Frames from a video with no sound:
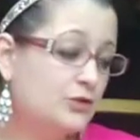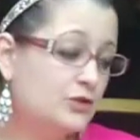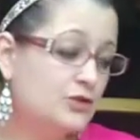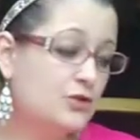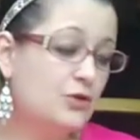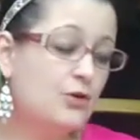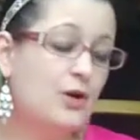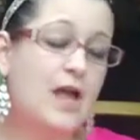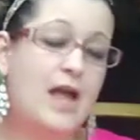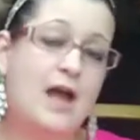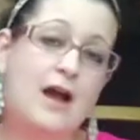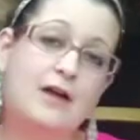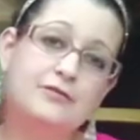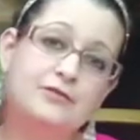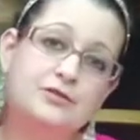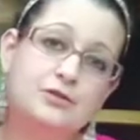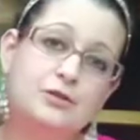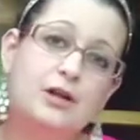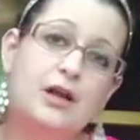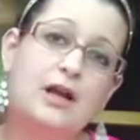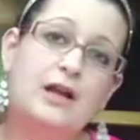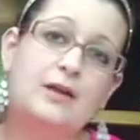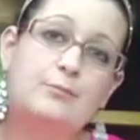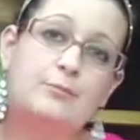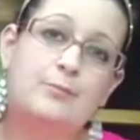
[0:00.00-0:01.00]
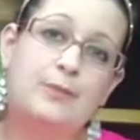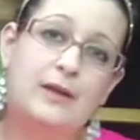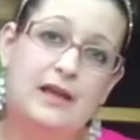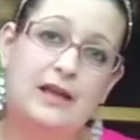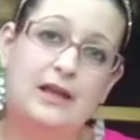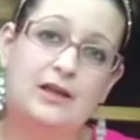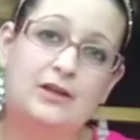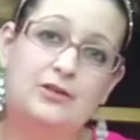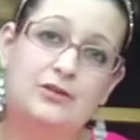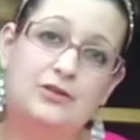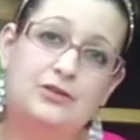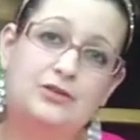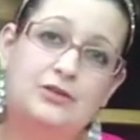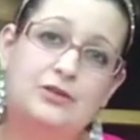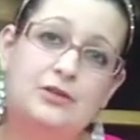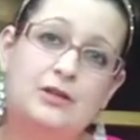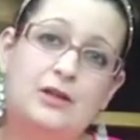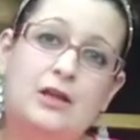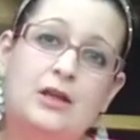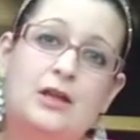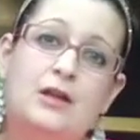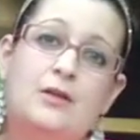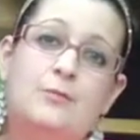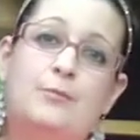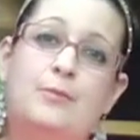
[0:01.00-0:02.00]
So after I bathed
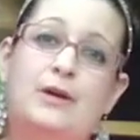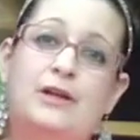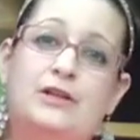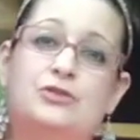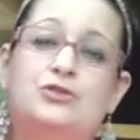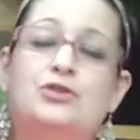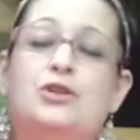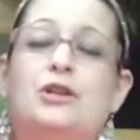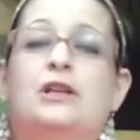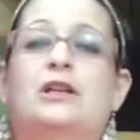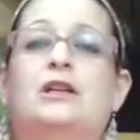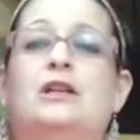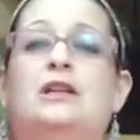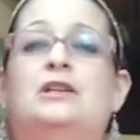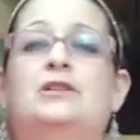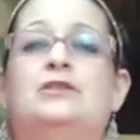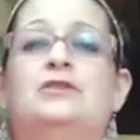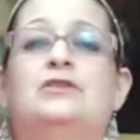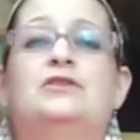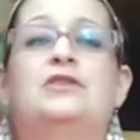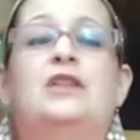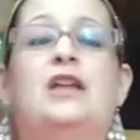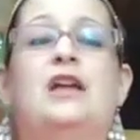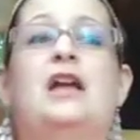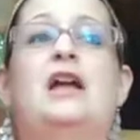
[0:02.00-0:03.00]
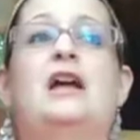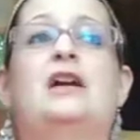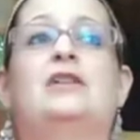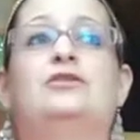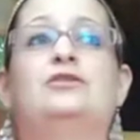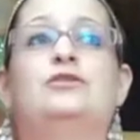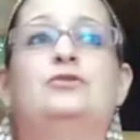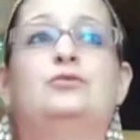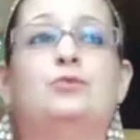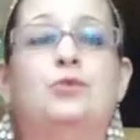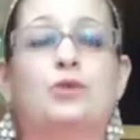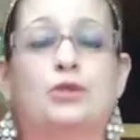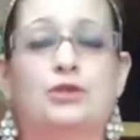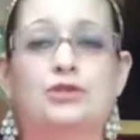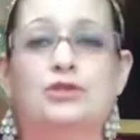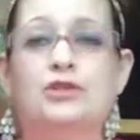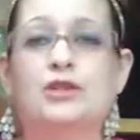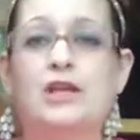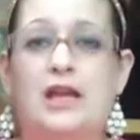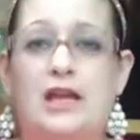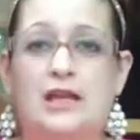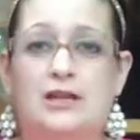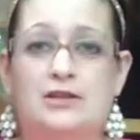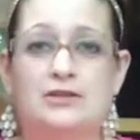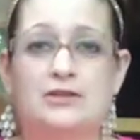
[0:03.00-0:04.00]
my chickens that had the
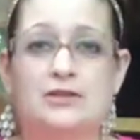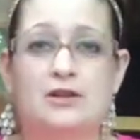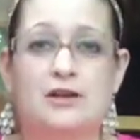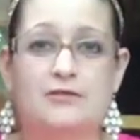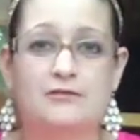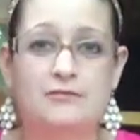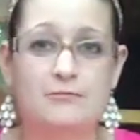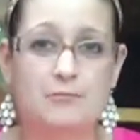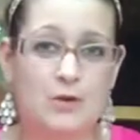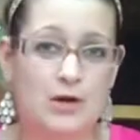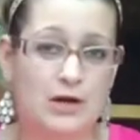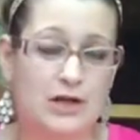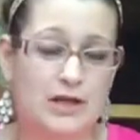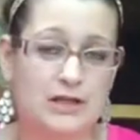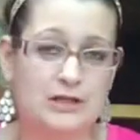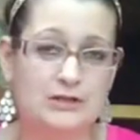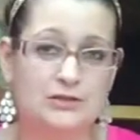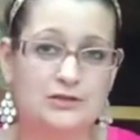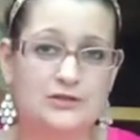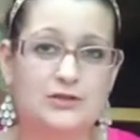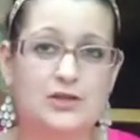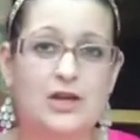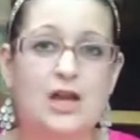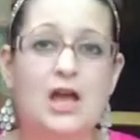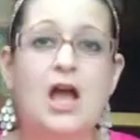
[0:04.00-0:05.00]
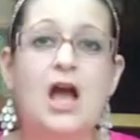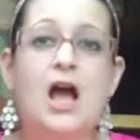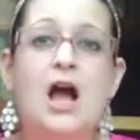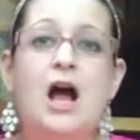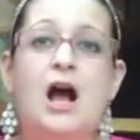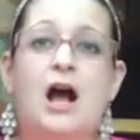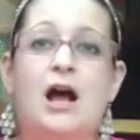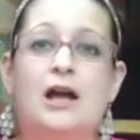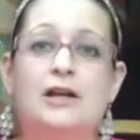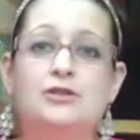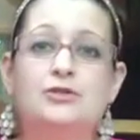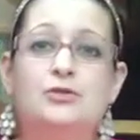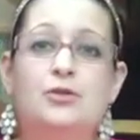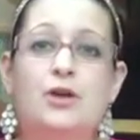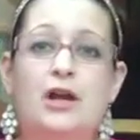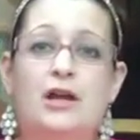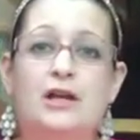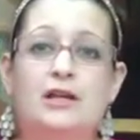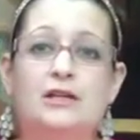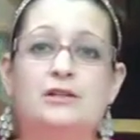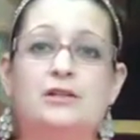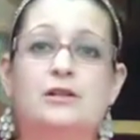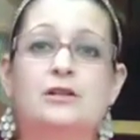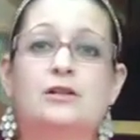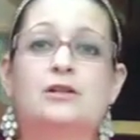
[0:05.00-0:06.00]
worst case of mites, I
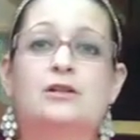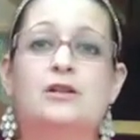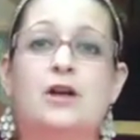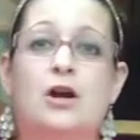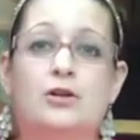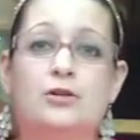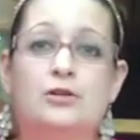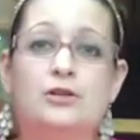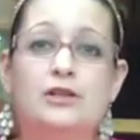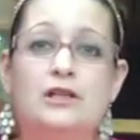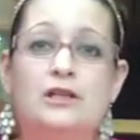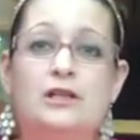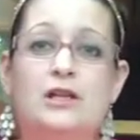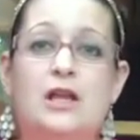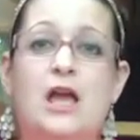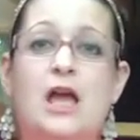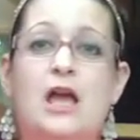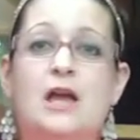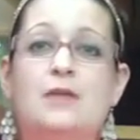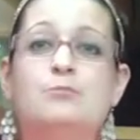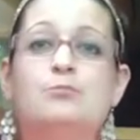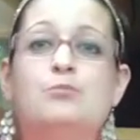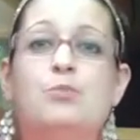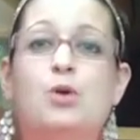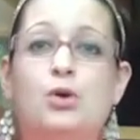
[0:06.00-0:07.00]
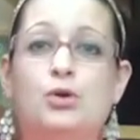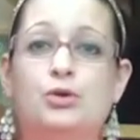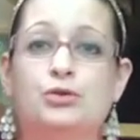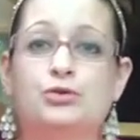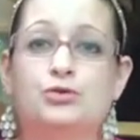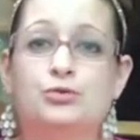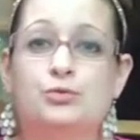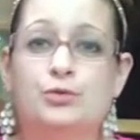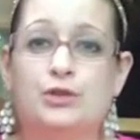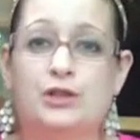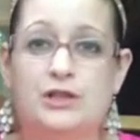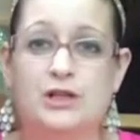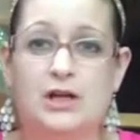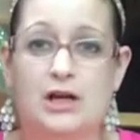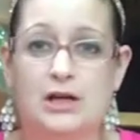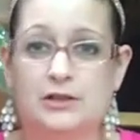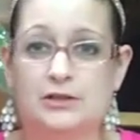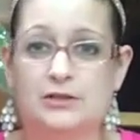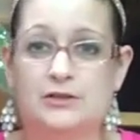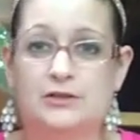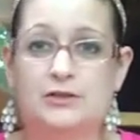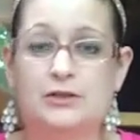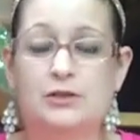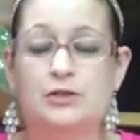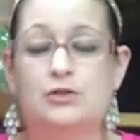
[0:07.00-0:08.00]
tried garden and poultry
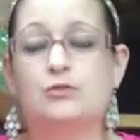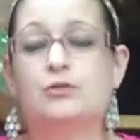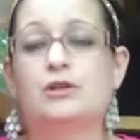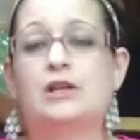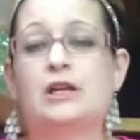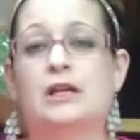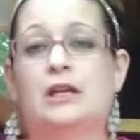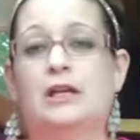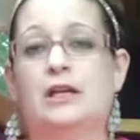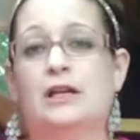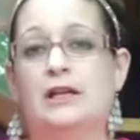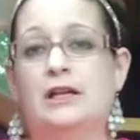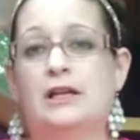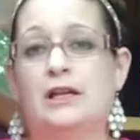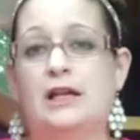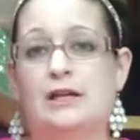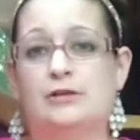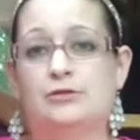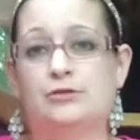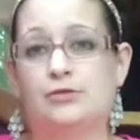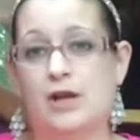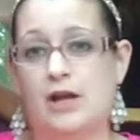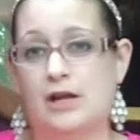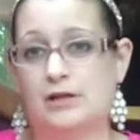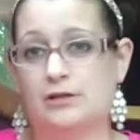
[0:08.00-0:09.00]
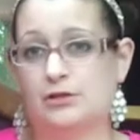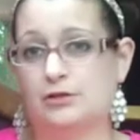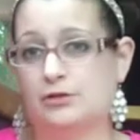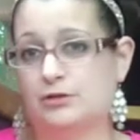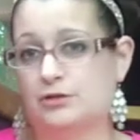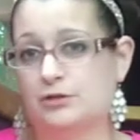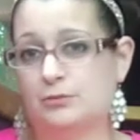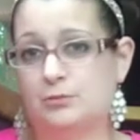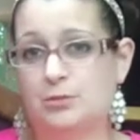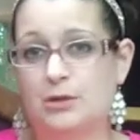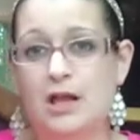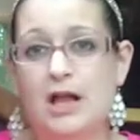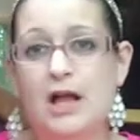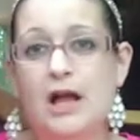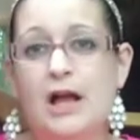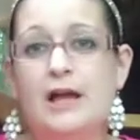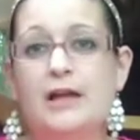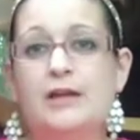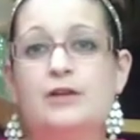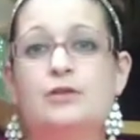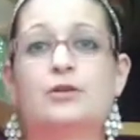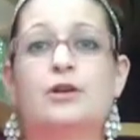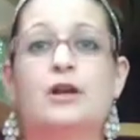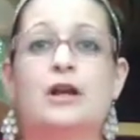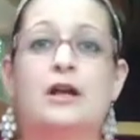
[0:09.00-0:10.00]
dust. You can get it at Tractor
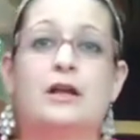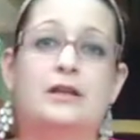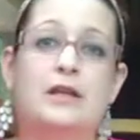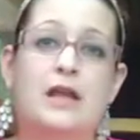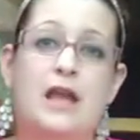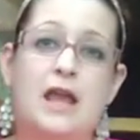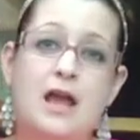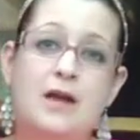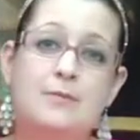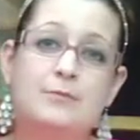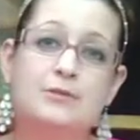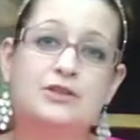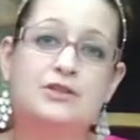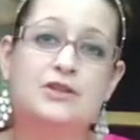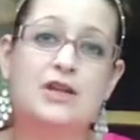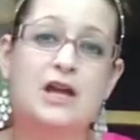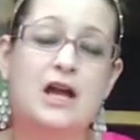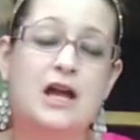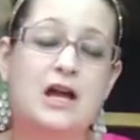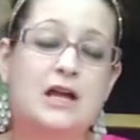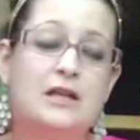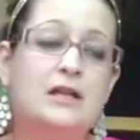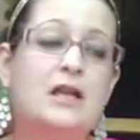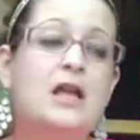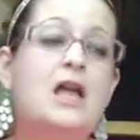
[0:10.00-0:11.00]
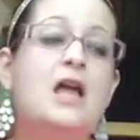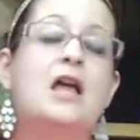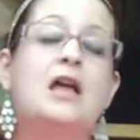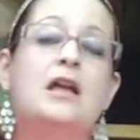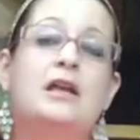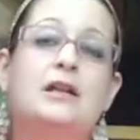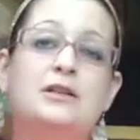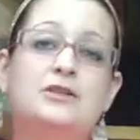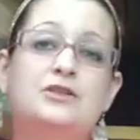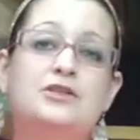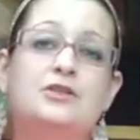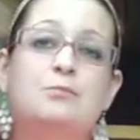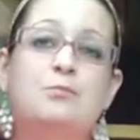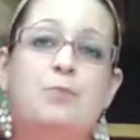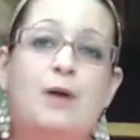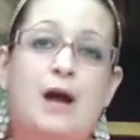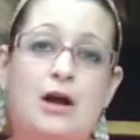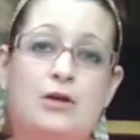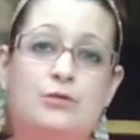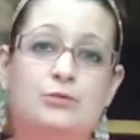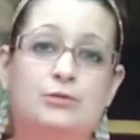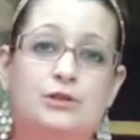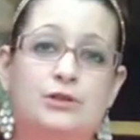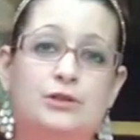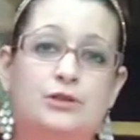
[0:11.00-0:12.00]
Supply or on Amazon, and it's a
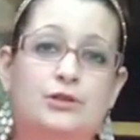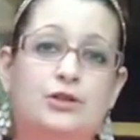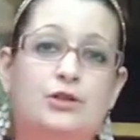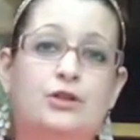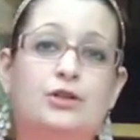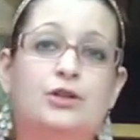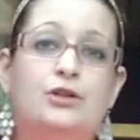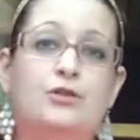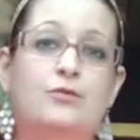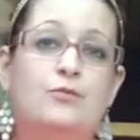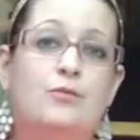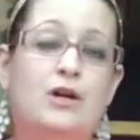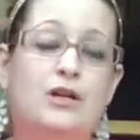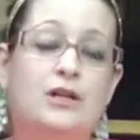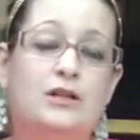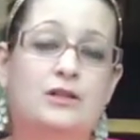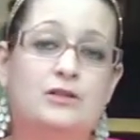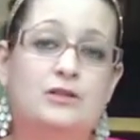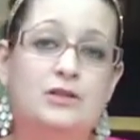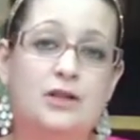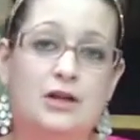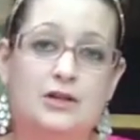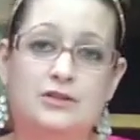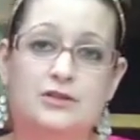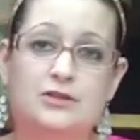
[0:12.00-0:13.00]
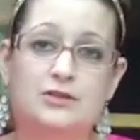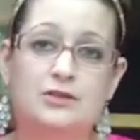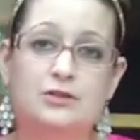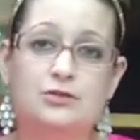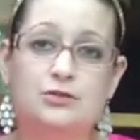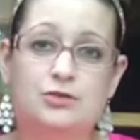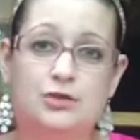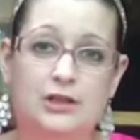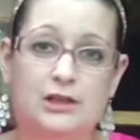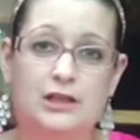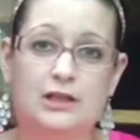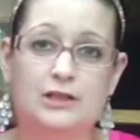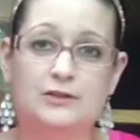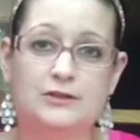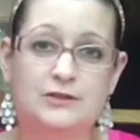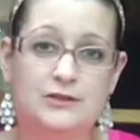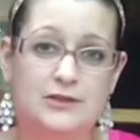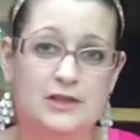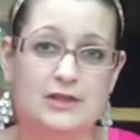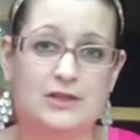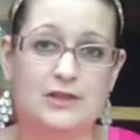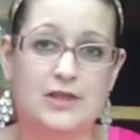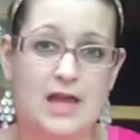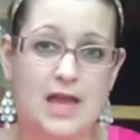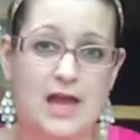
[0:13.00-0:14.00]
powder. You're going to want to dust the
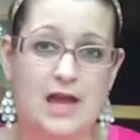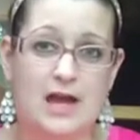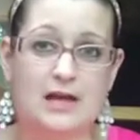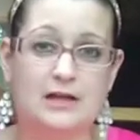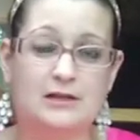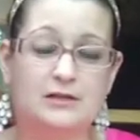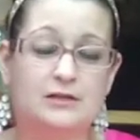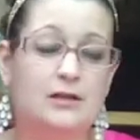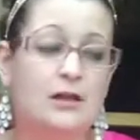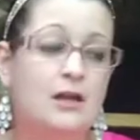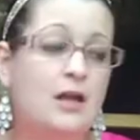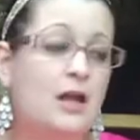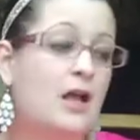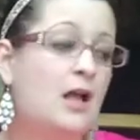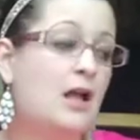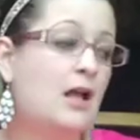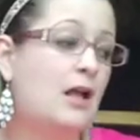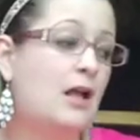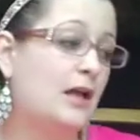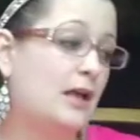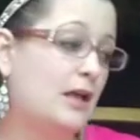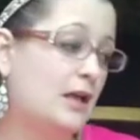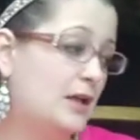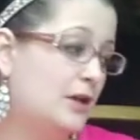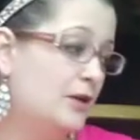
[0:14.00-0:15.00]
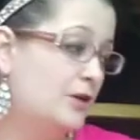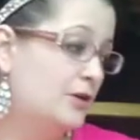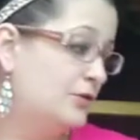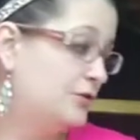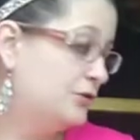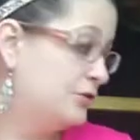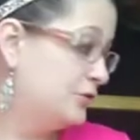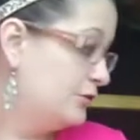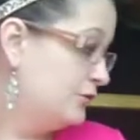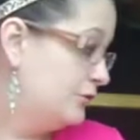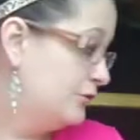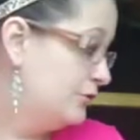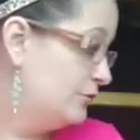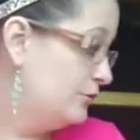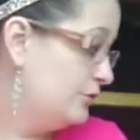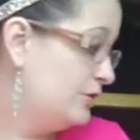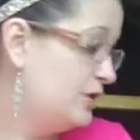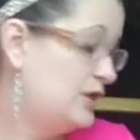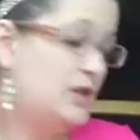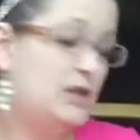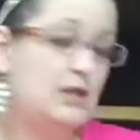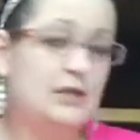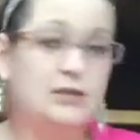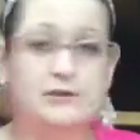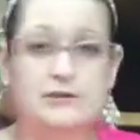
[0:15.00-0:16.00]
chickens in that and do
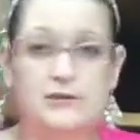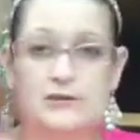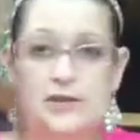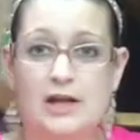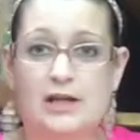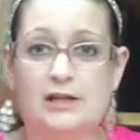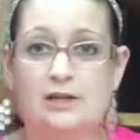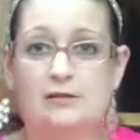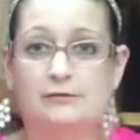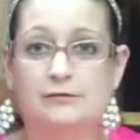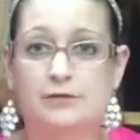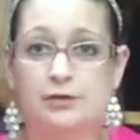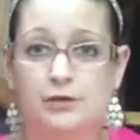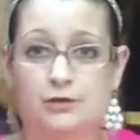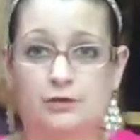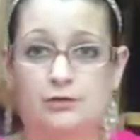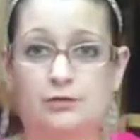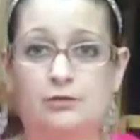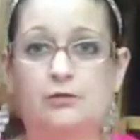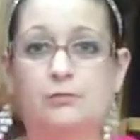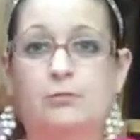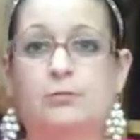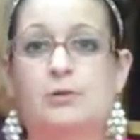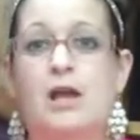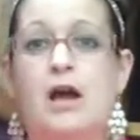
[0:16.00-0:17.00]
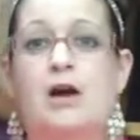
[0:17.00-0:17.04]
the inside of your coop.